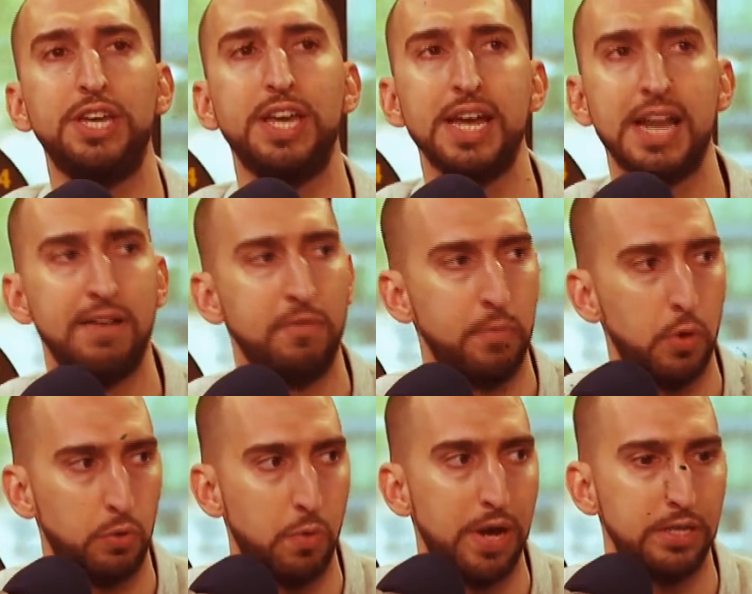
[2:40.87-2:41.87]
is you can't have it
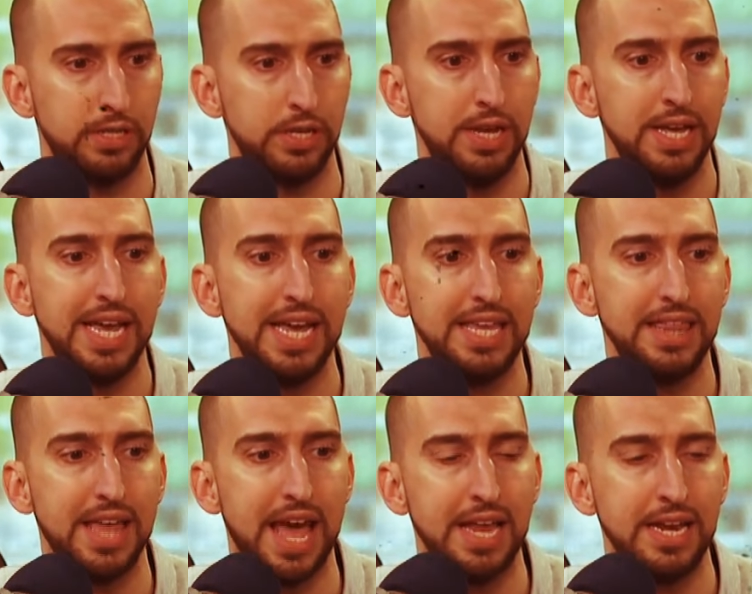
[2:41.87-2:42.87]
both ways.
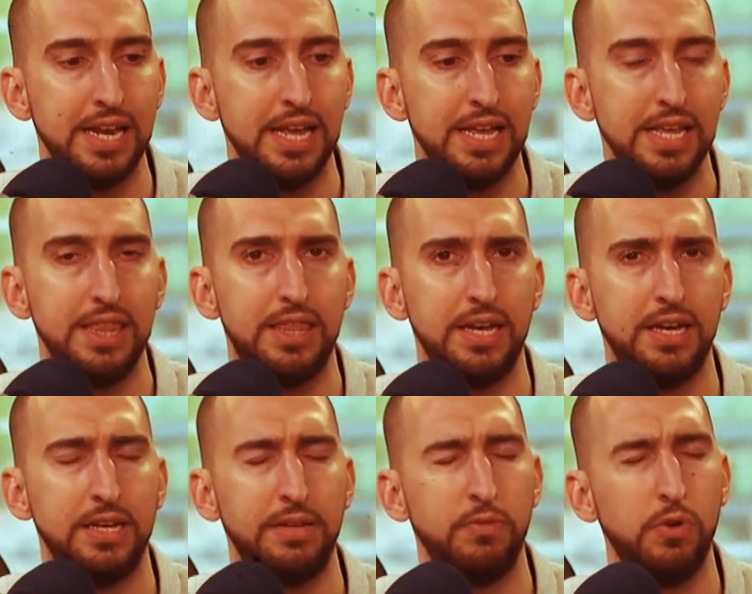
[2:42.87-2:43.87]
In that,
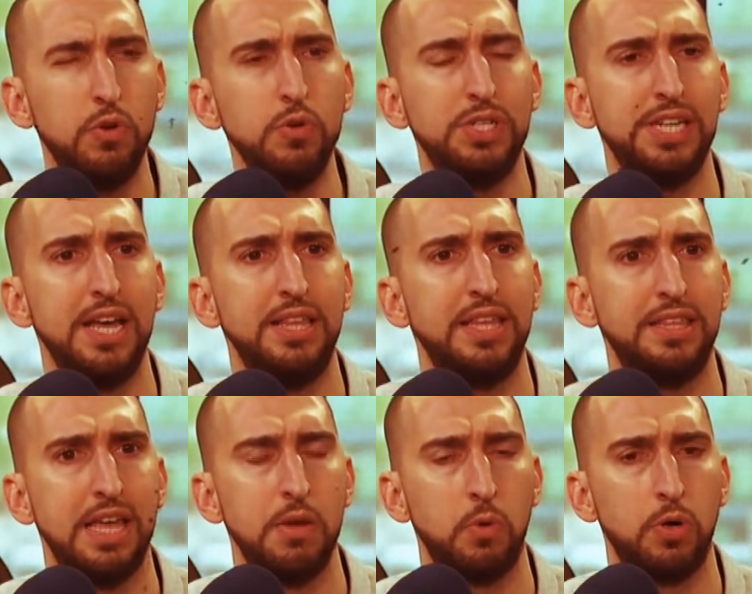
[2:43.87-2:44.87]
who said
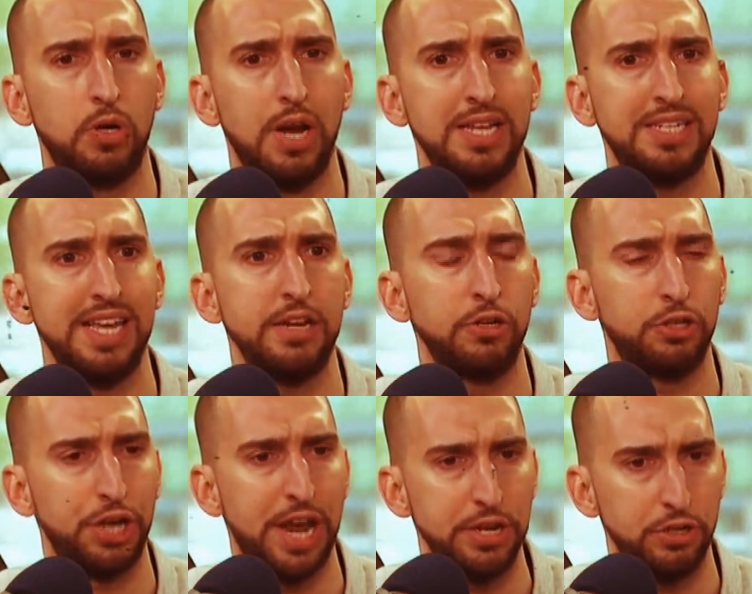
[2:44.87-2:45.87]
that they were as
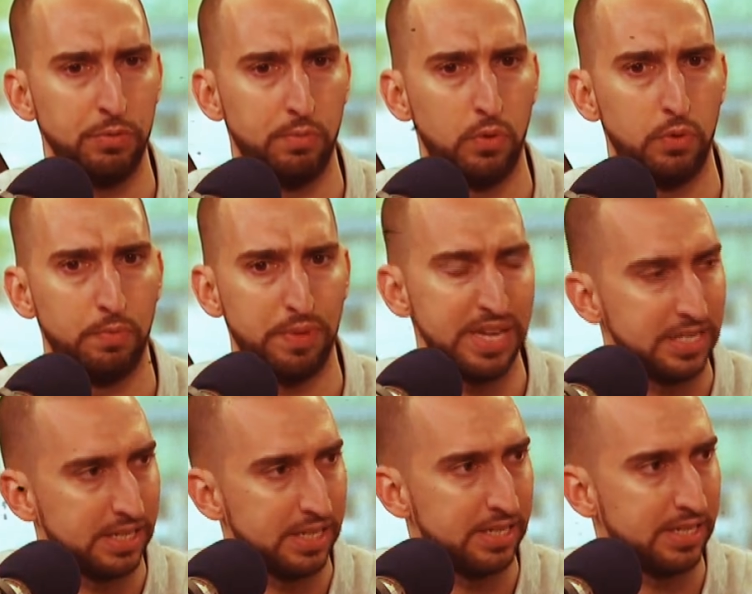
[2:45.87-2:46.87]
interchangeable
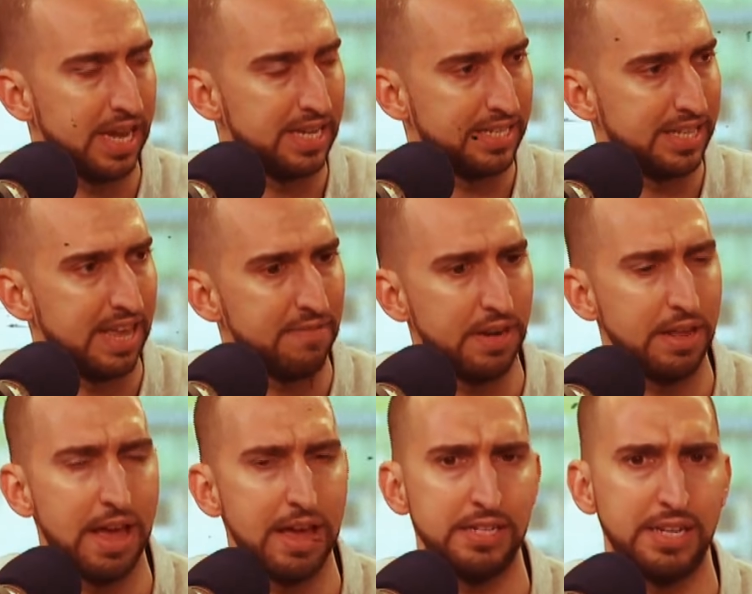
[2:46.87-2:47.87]
pieces as they've been,
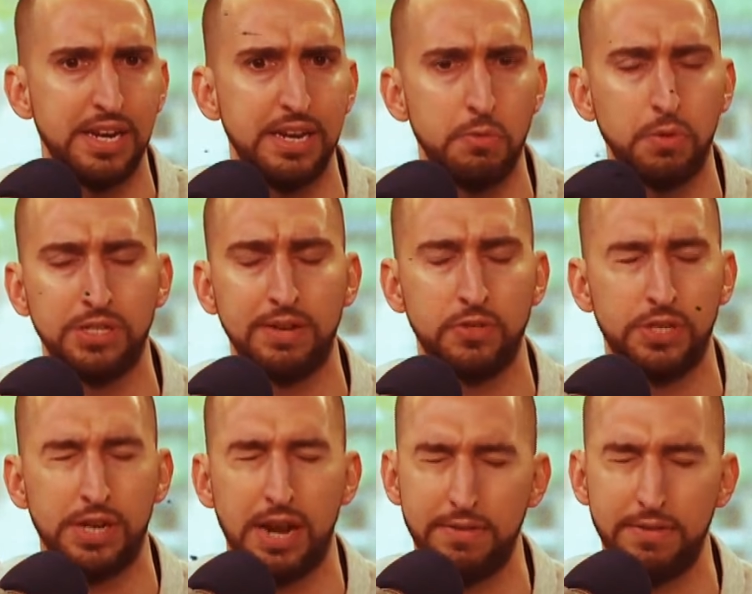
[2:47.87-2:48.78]
as anyone's ever seen?